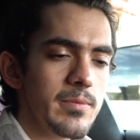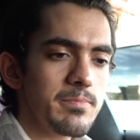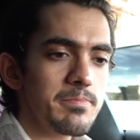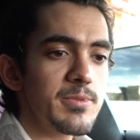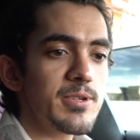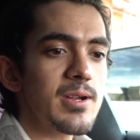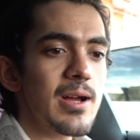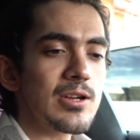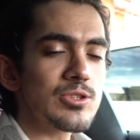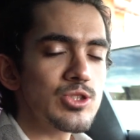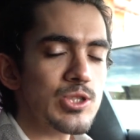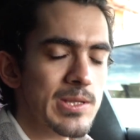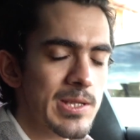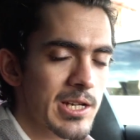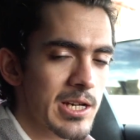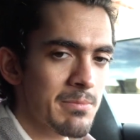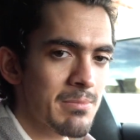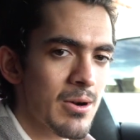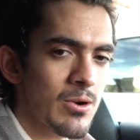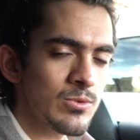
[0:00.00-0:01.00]
certain
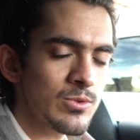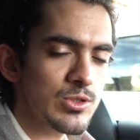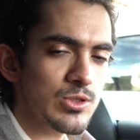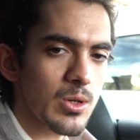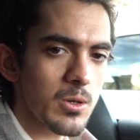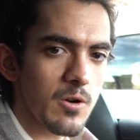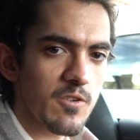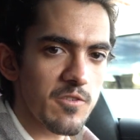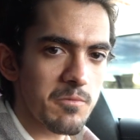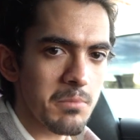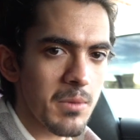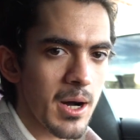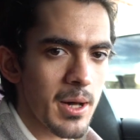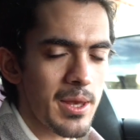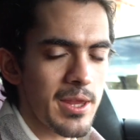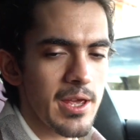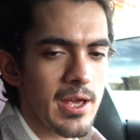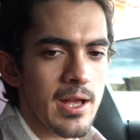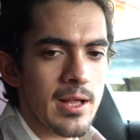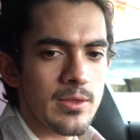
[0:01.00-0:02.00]
amount of
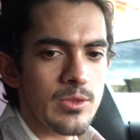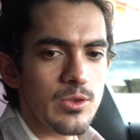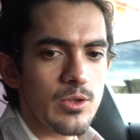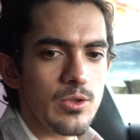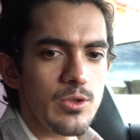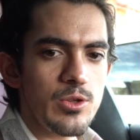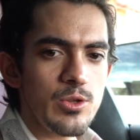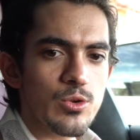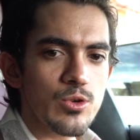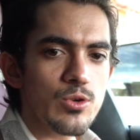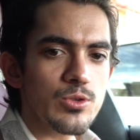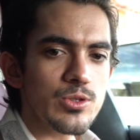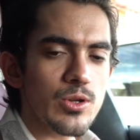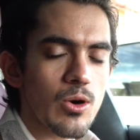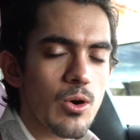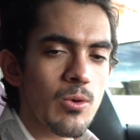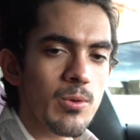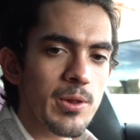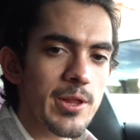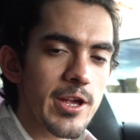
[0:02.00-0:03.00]
money and you could
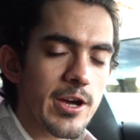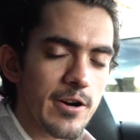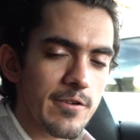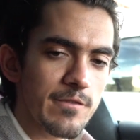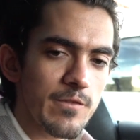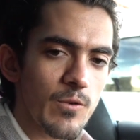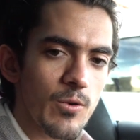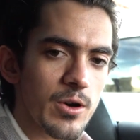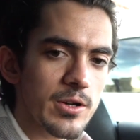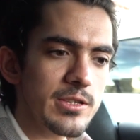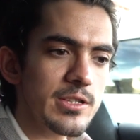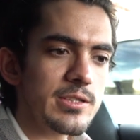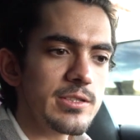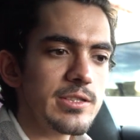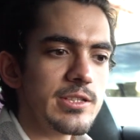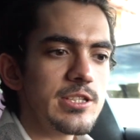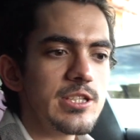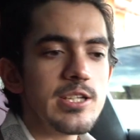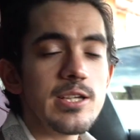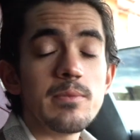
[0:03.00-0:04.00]
only afford
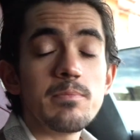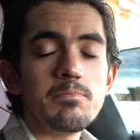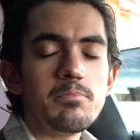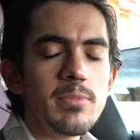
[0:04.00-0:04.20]
the